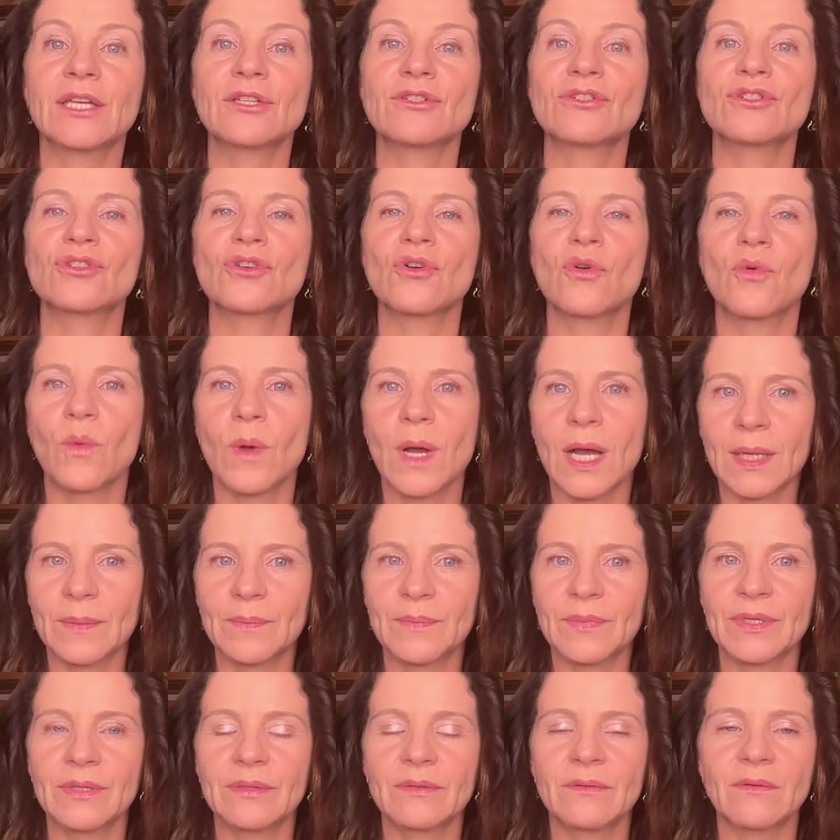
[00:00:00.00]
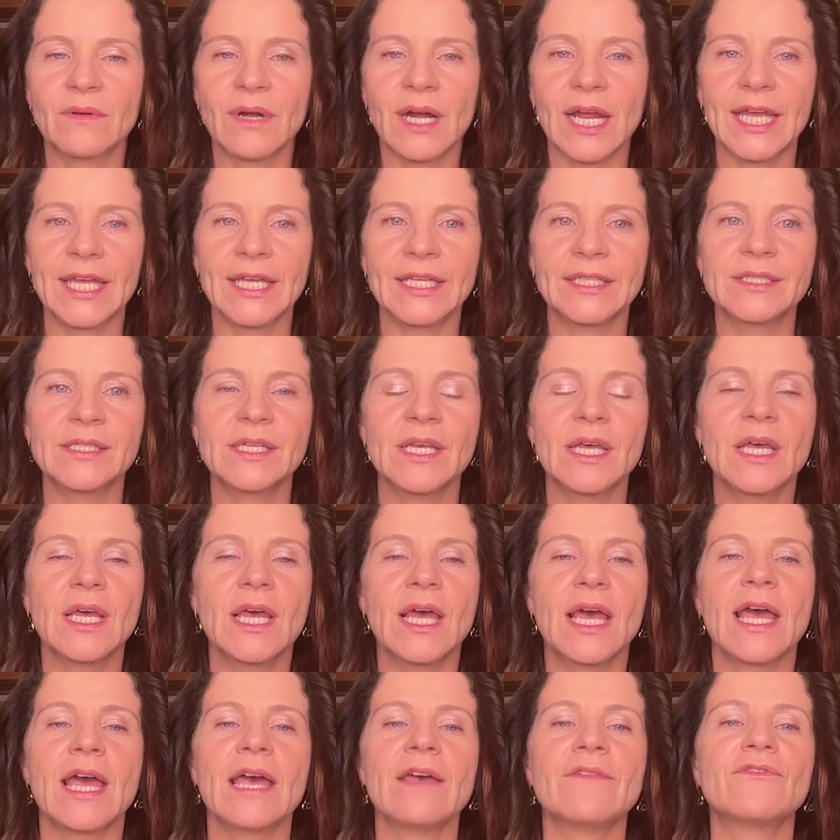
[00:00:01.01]
show up, right?
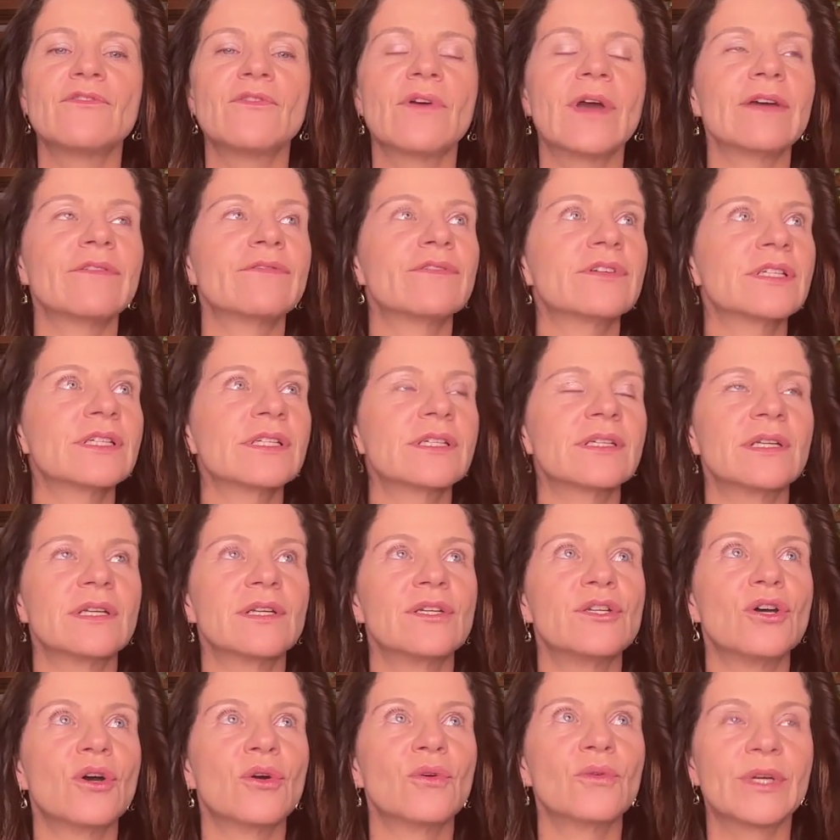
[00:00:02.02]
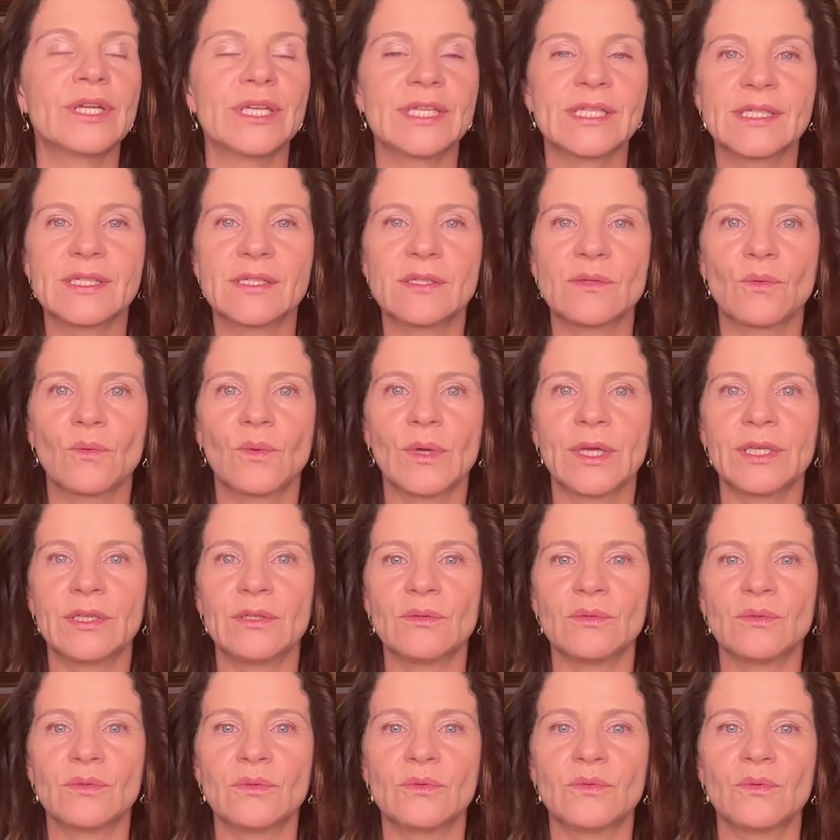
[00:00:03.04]
Have you ever noticed
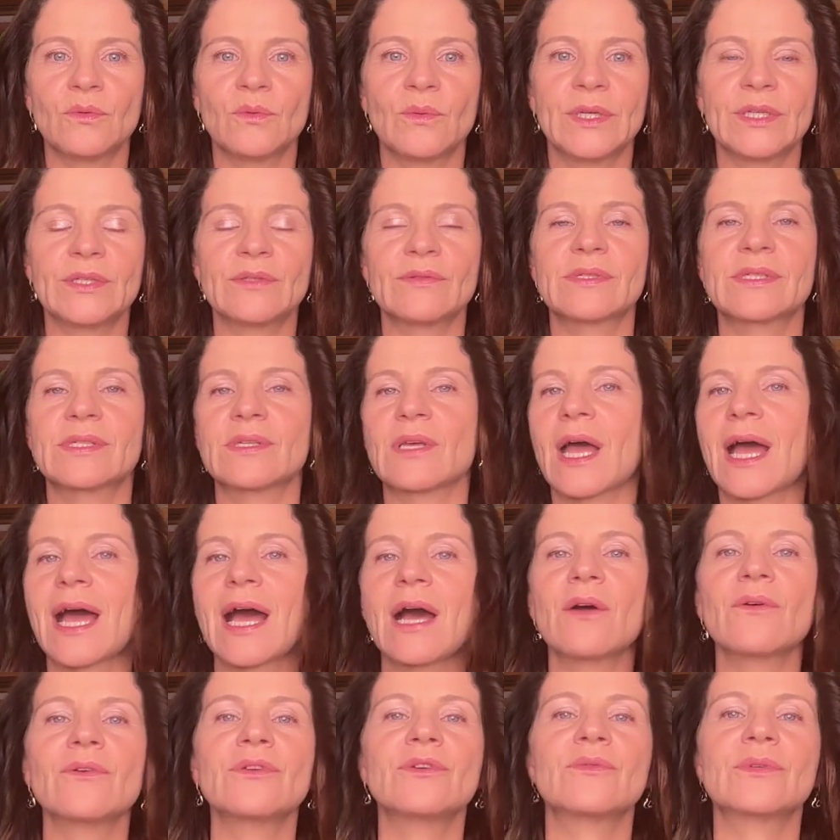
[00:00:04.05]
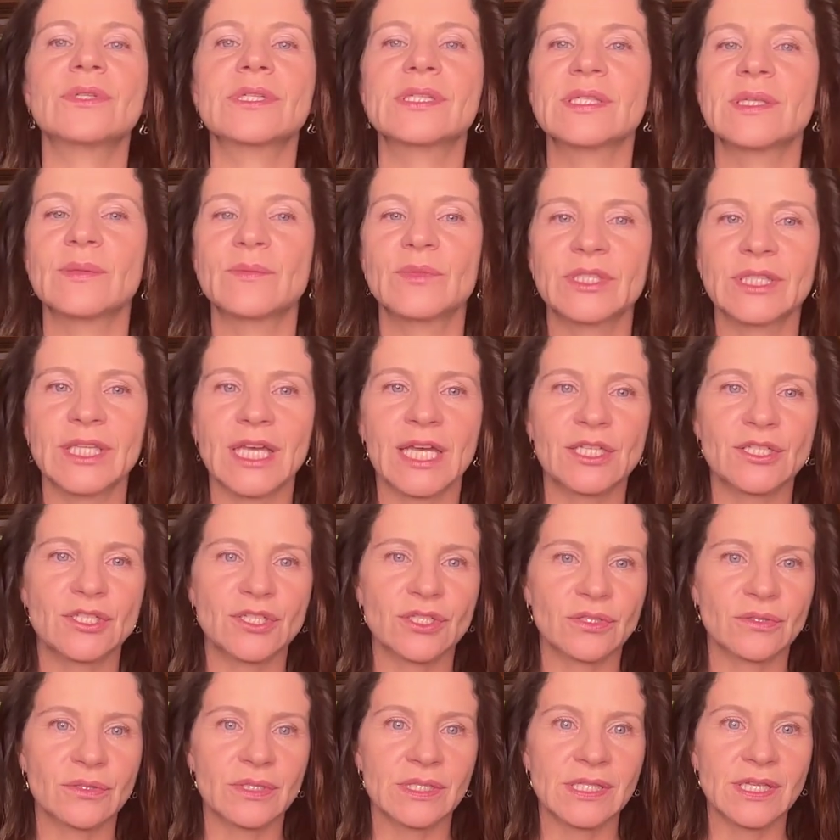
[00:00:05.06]
how you were
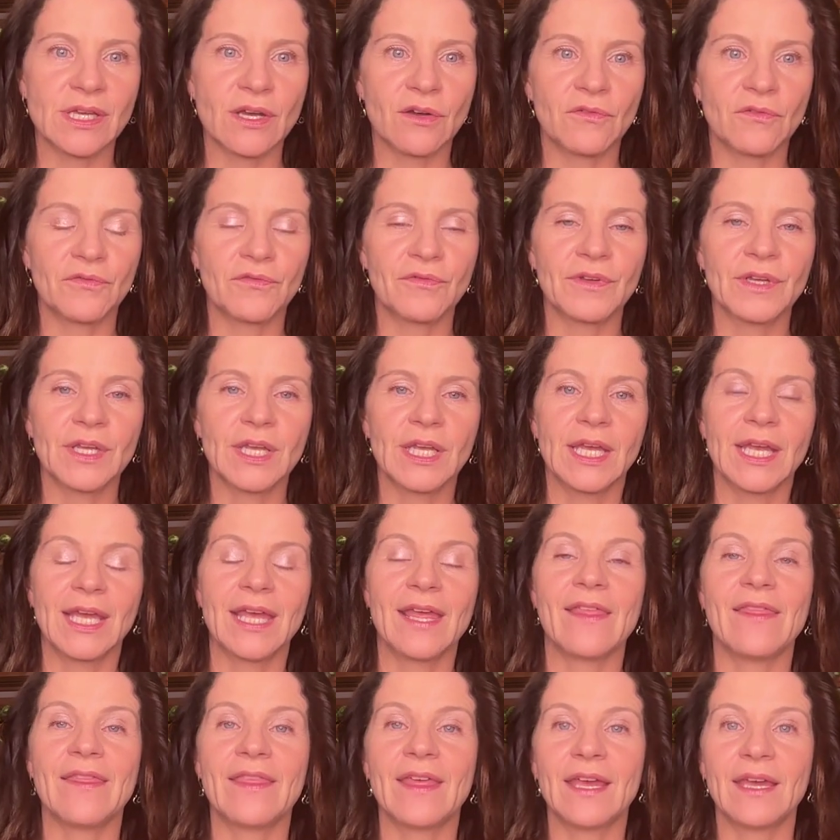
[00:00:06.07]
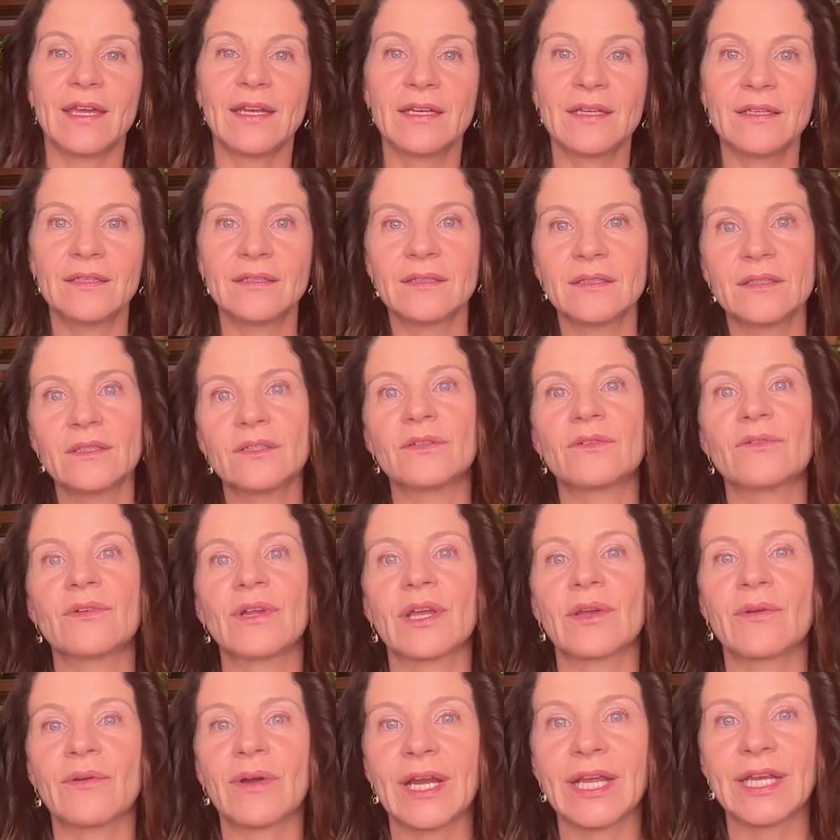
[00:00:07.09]
sabotaging yourself and then you're
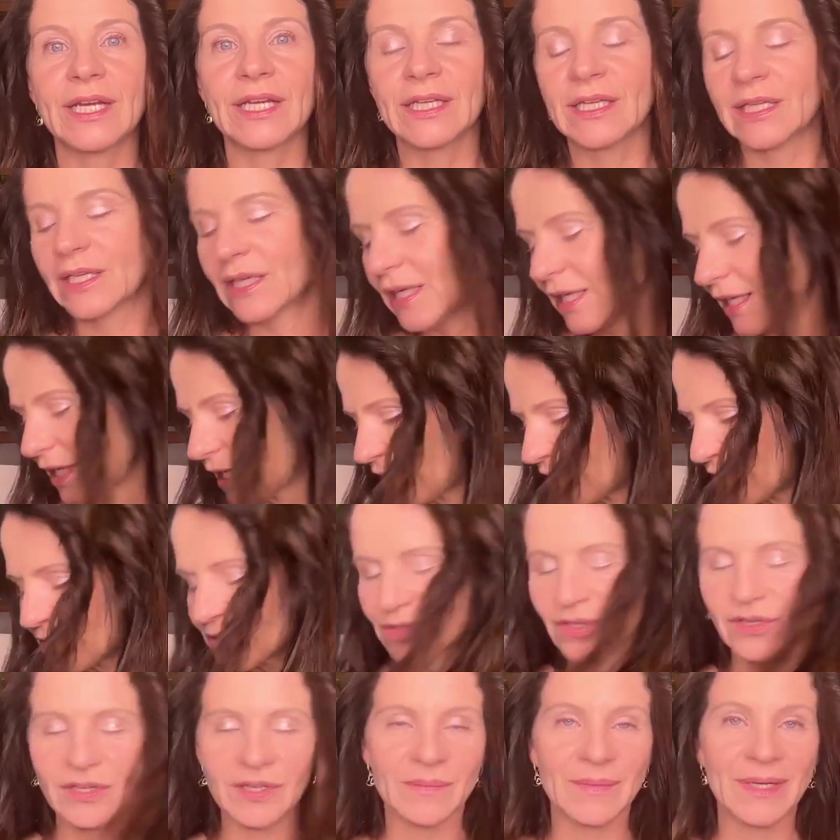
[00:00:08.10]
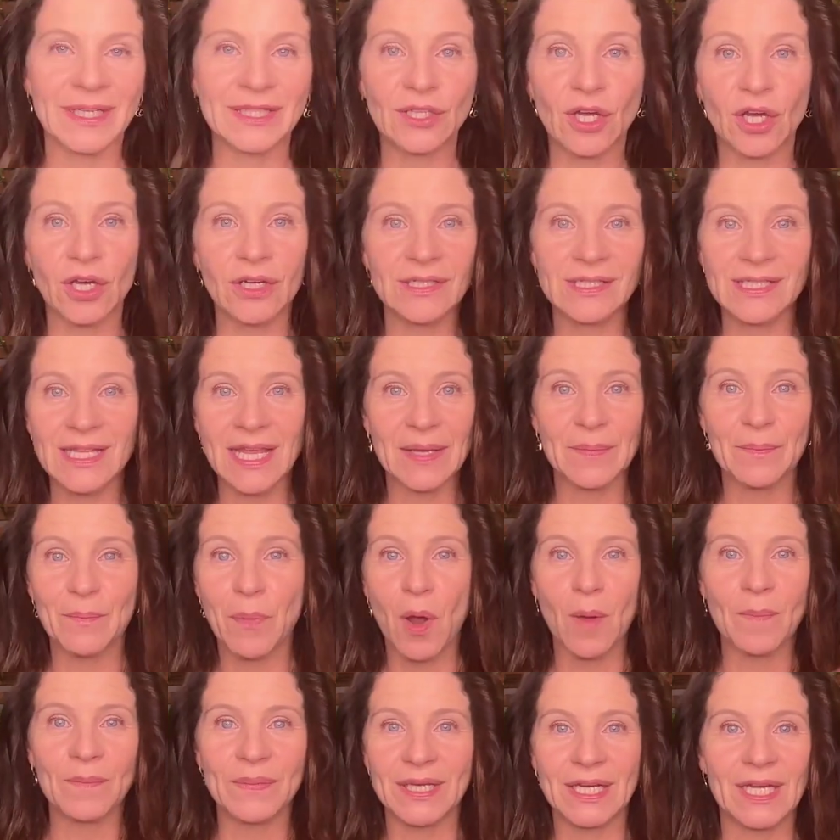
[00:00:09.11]
regretting it later? Sorry, my dog is like
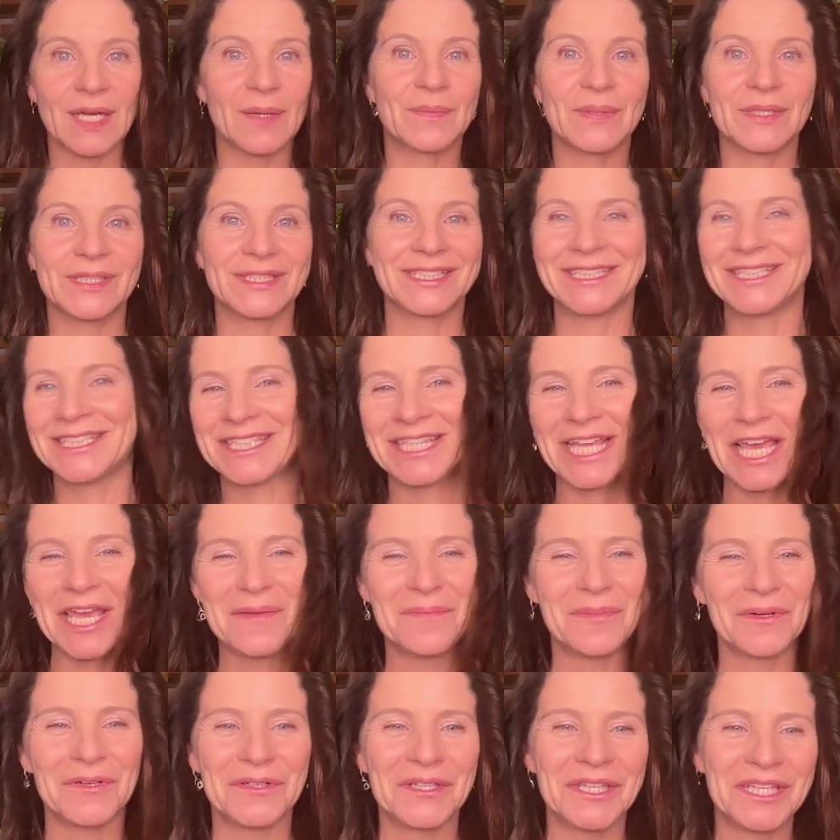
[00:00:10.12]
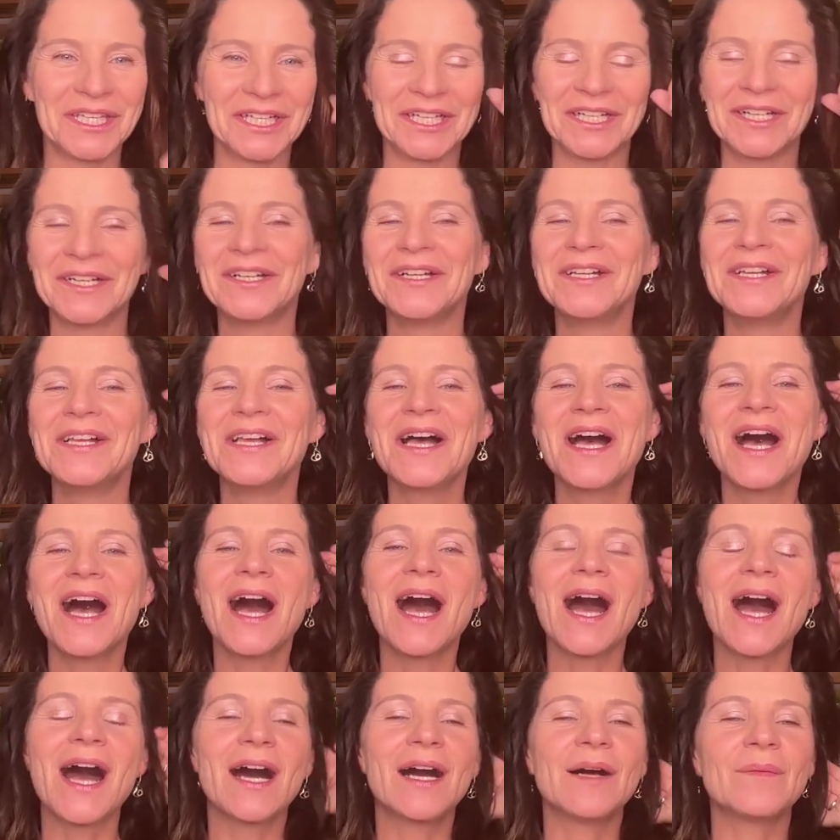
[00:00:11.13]
popping up under the table here.
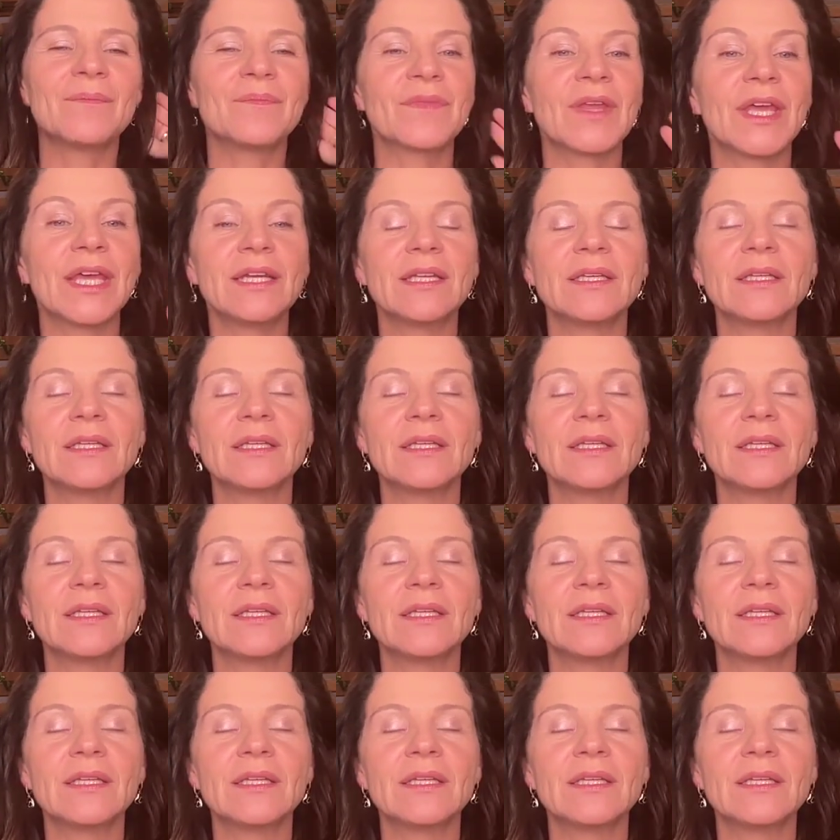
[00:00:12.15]
And